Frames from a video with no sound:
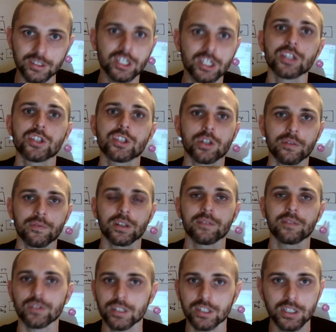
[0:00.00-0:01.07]

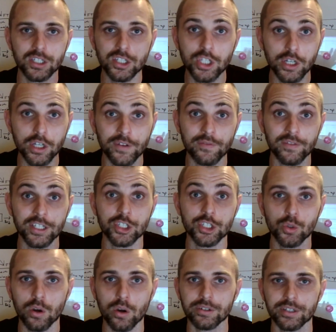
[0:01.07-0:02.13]
conservatively
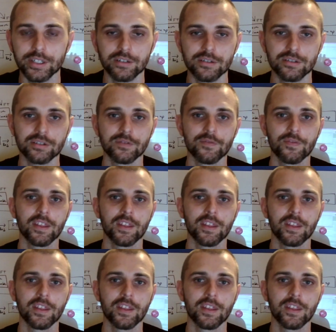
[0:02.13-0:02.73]
200 years.